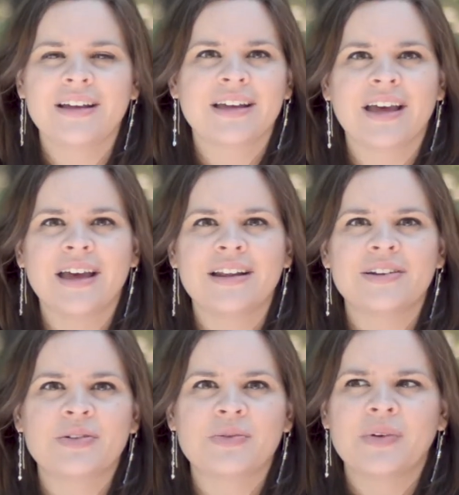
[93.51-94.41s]

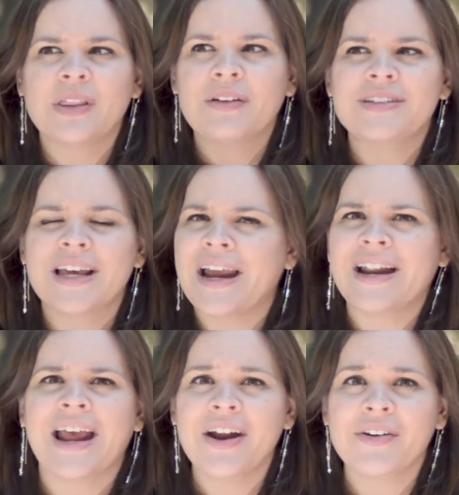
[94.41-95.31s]
and we love to hate
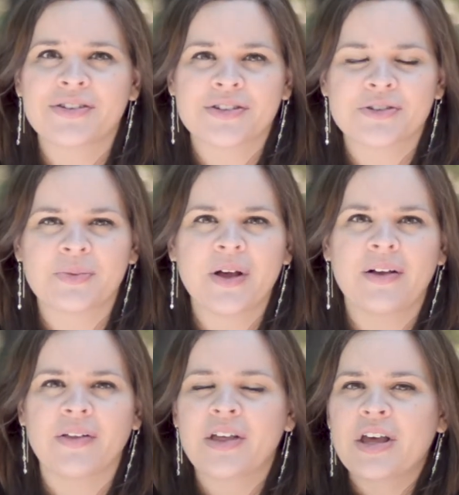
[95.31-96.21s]
haters as well.